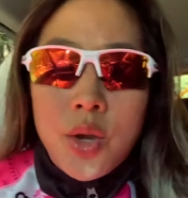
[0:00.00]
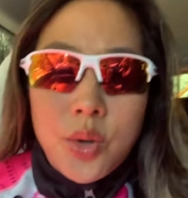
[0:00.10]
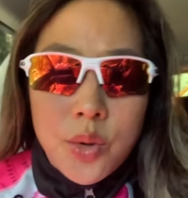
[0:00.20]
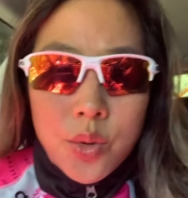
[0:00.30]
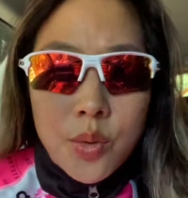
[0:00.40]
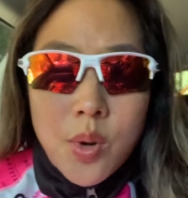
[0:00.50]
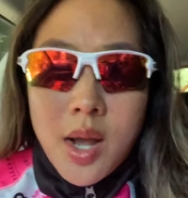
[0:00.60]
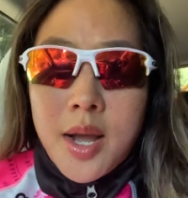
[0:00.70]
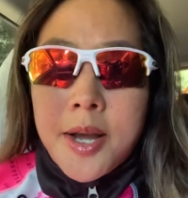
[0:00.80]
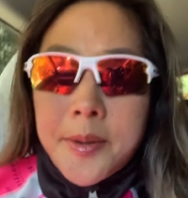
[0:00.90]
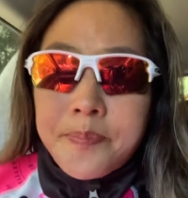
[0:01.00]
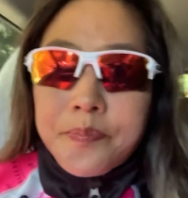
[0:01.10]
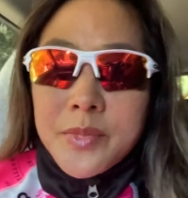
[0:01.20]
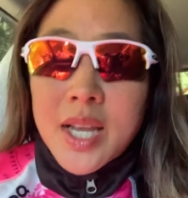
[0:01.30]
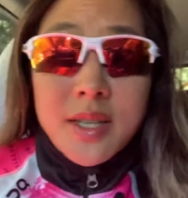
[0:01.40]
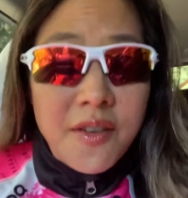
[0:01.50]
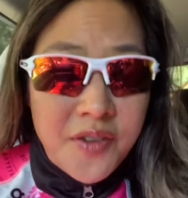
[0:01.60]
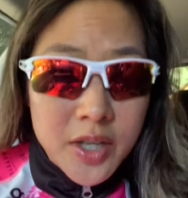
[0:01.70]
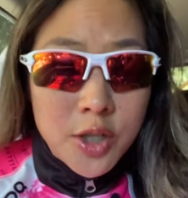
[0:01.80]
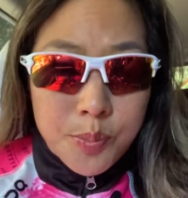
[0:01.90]
who is a
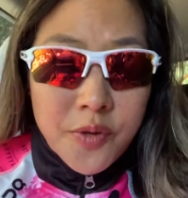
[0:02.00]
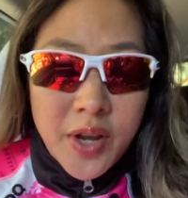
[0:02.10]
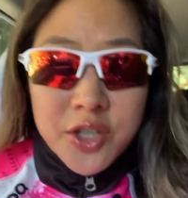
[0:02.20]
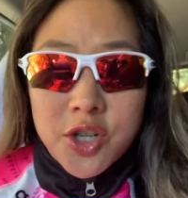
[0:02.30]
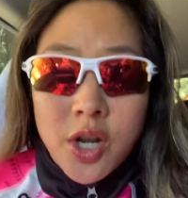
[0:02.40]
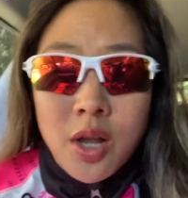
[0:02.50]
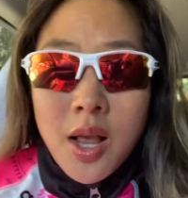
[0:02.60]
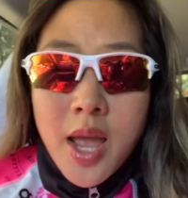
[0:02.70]
fitness professional.